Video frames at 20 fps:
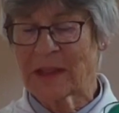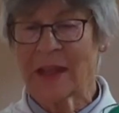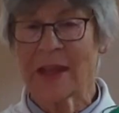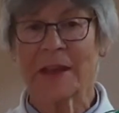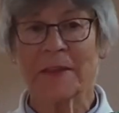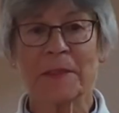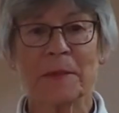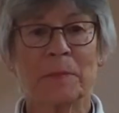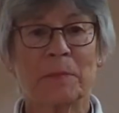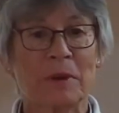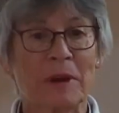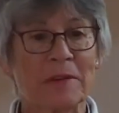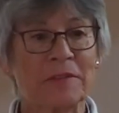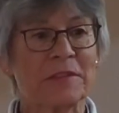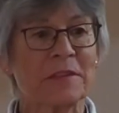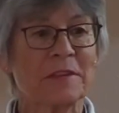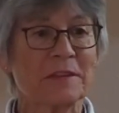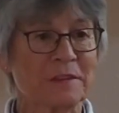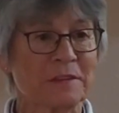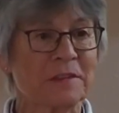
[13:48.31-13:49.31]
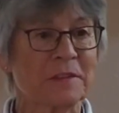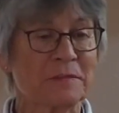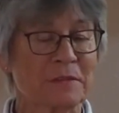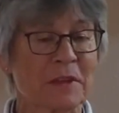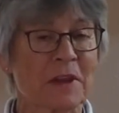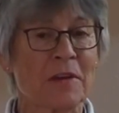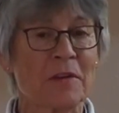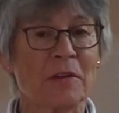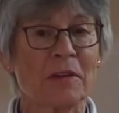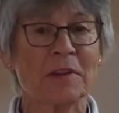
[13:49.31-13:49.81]
and the presence of the
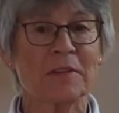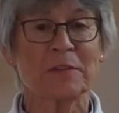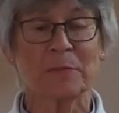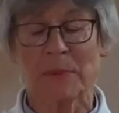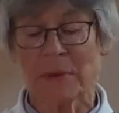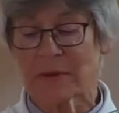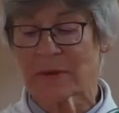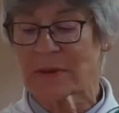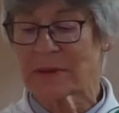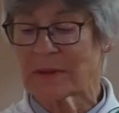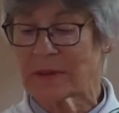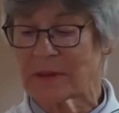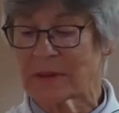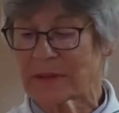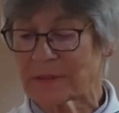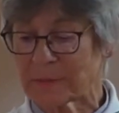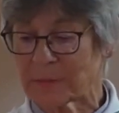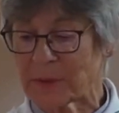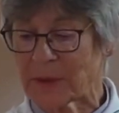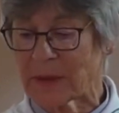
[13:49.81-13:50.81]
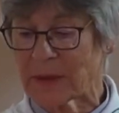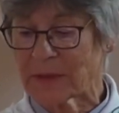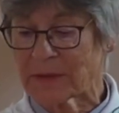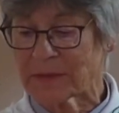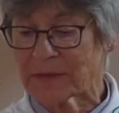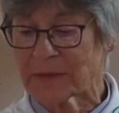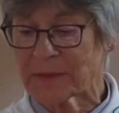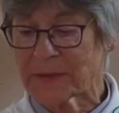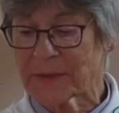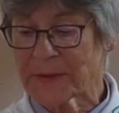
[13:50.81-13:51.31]
Holy Spirit in this place,